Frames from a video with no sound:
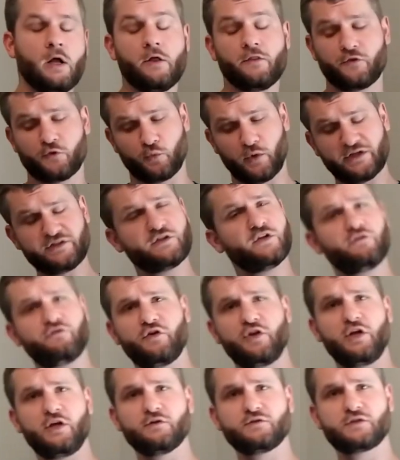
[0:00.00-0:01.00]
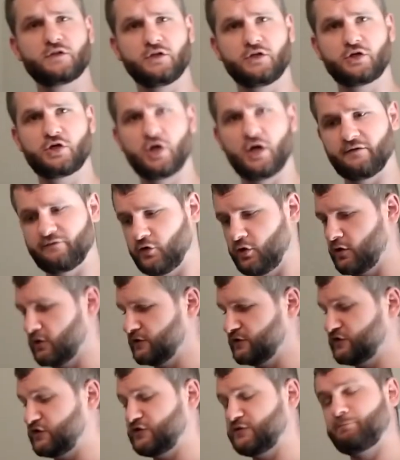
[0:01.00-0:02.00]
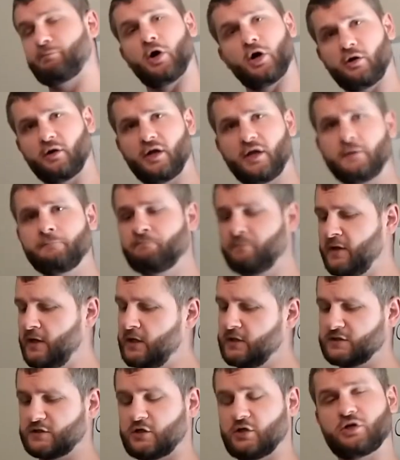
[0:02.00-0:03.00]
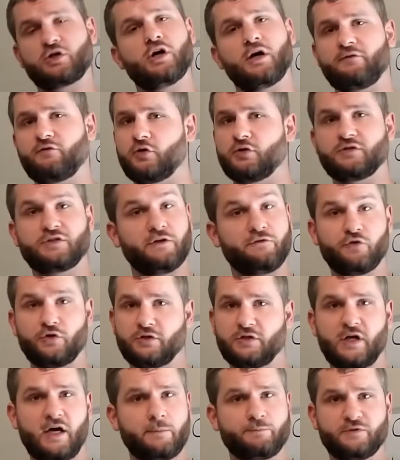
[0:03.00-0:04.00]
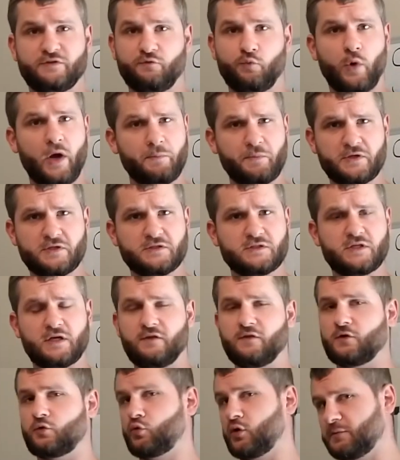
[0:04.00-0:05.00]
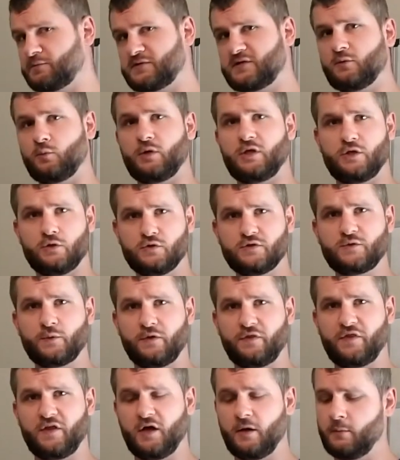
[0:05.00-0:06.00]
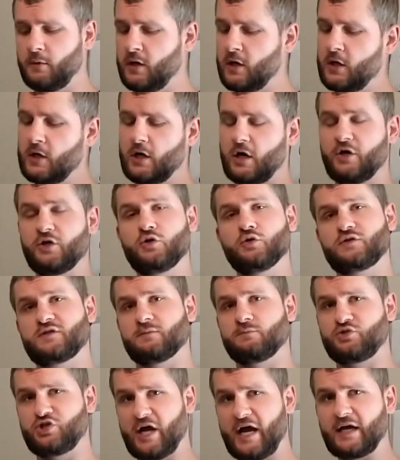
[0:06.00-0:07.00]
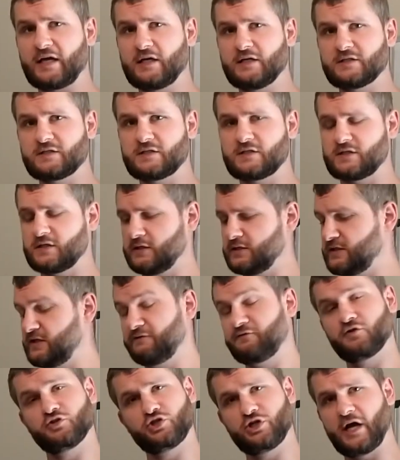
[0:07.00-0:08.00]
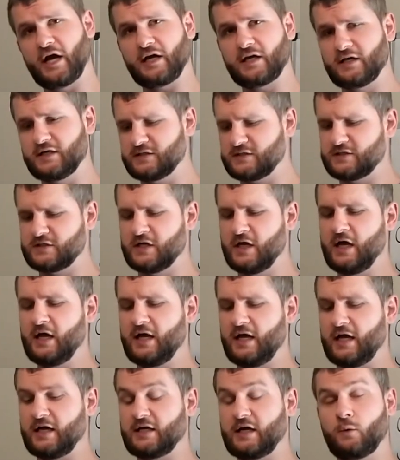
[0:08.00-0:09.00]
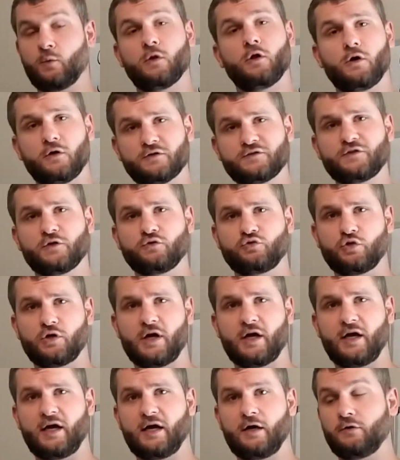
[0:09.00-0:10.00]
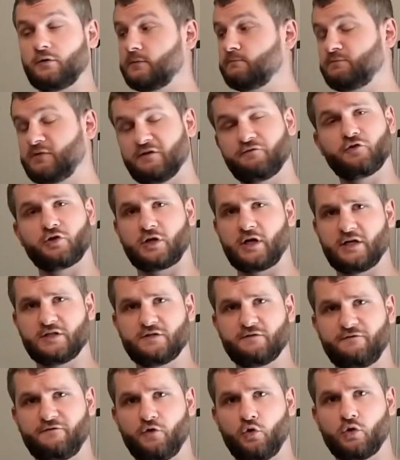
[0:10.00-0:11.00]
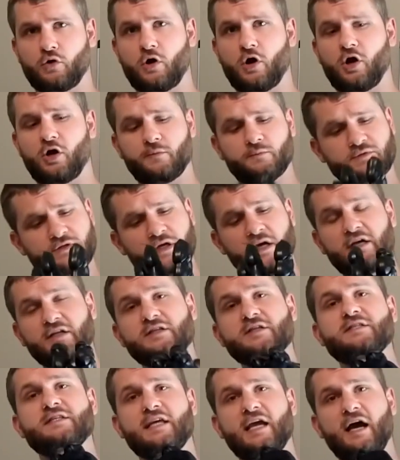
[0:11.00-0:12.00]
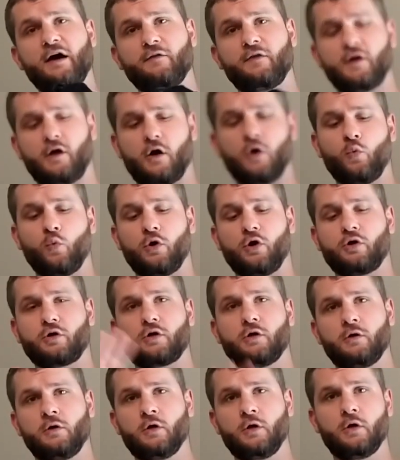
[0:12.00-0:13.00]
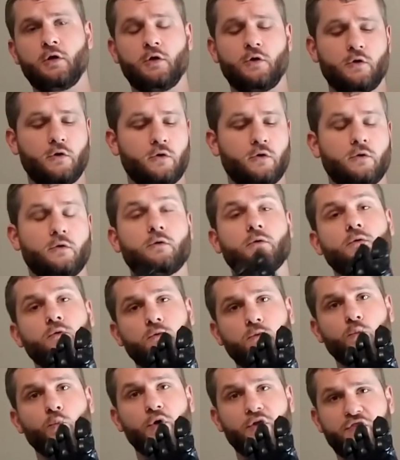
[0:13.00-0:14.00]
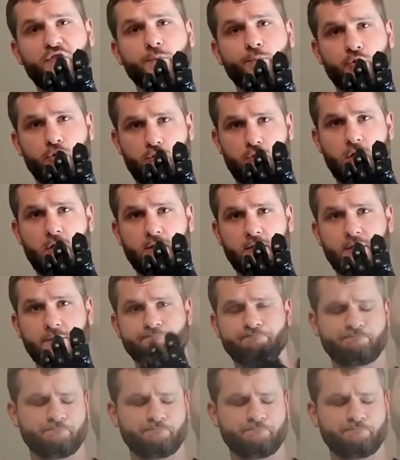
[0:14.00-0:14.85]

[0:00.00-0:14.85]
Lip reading: The rest of the video is going to cover sparring, it's going to cover different types of weapons and the grips that we use with them. I'll use some jackets, different jackets, and I will also try out different kinds of forearms to see how they all work with the ProGauntlet.